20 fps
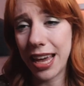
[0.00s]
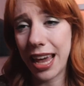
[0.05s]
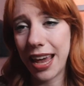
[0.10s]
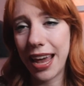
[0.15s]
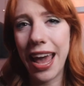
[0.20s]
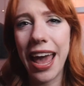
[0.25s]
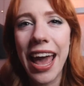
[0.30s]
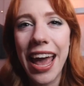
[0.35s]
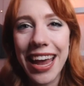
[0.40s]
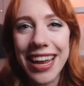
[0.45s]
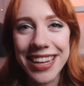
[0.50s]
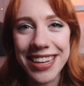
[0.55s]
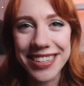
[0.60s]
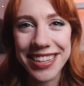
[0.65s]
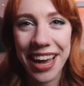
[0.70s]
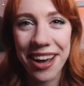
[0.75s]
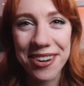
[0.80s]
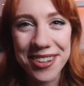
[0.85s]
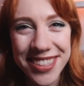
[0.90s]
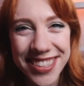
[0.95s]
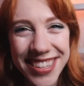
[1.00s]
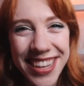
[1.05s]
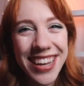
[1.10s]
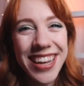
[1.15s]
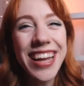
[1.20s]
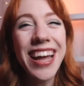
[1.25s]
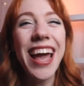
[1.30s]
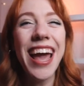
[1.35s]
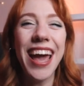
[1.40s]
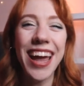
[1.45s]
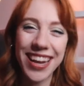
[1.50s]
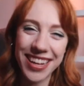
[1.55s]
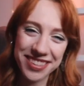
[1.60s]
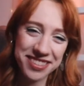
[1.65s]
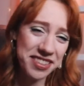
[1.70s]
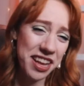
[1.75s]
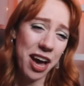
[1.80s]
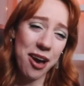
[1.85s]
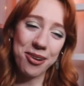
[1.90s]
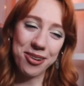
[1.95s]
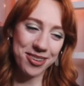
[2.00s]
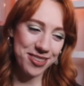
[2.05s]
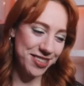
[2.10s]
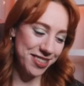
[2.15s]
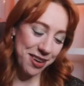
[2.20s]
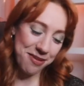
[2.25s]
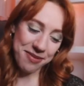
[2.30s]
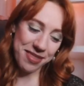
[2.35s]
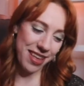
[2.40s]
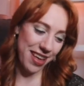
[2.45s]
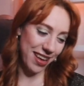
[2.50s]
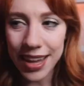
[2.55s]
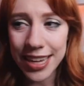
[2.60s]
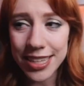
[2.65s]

Haiti Towns, Hadestown or something.